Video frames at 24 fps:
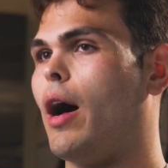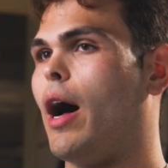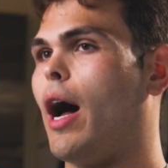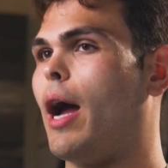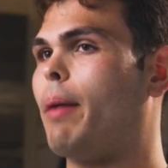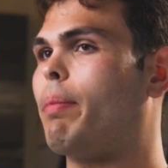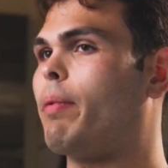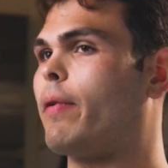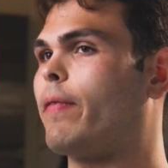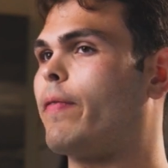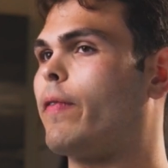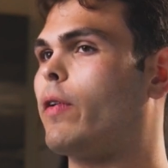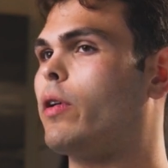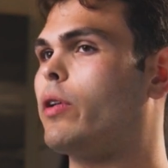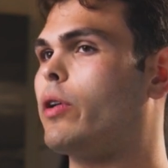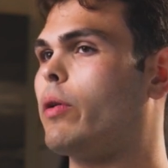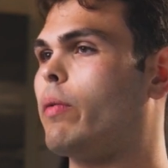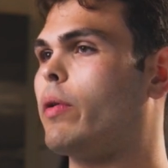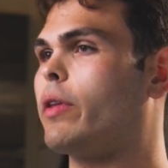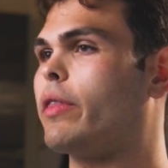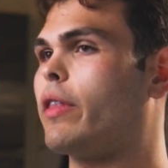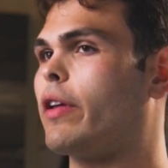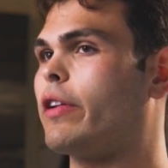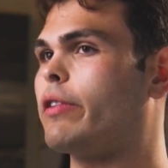I prefer
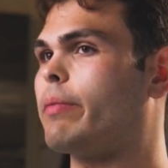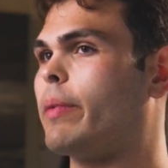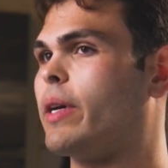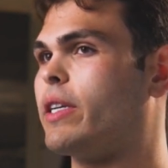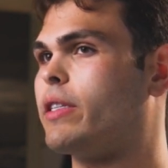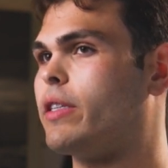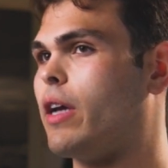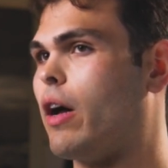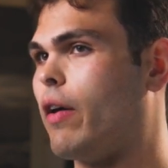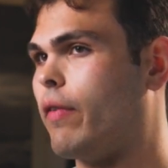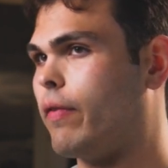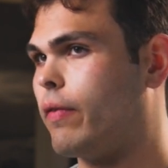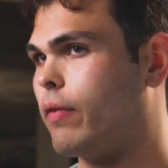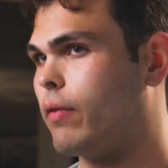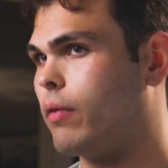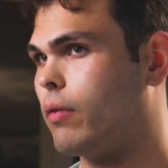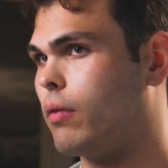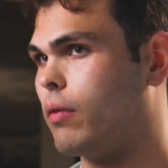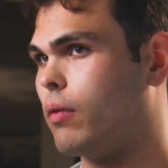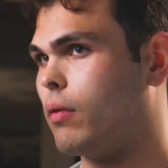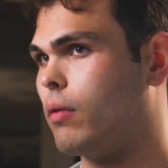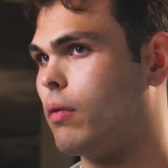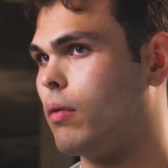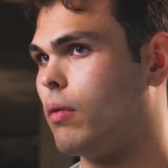doing things myself.
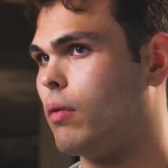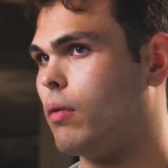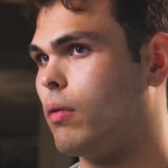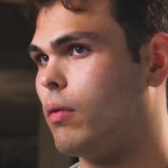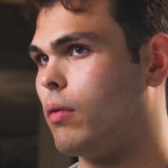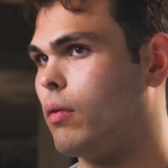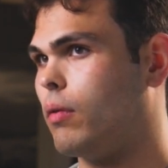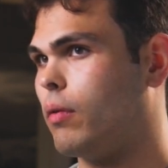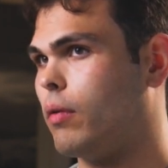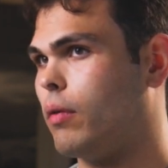Okay.